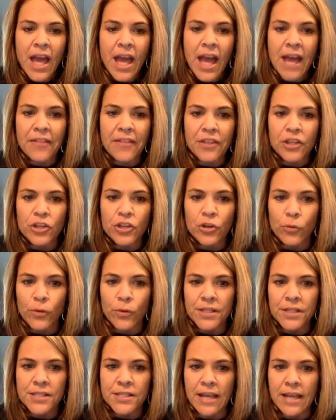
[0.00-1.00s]
And then you don't
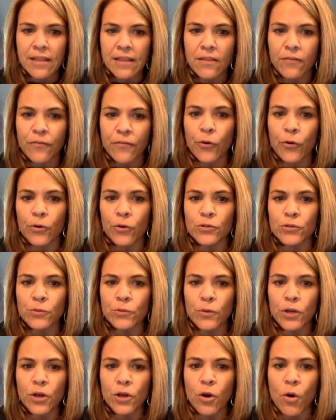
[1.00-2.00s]
want to stay in the photos. You
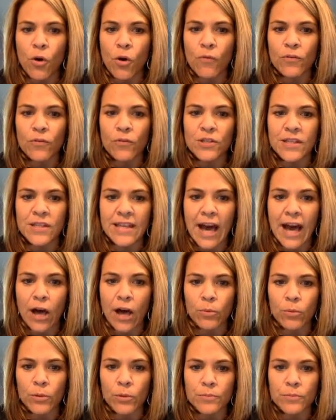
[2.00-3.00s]
want to go over to the
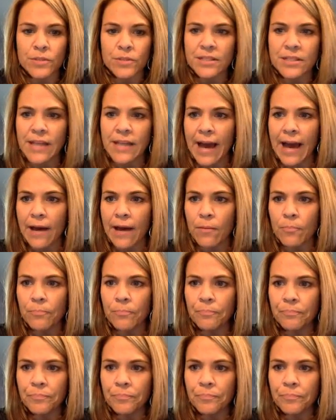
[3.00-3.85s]
albums tab.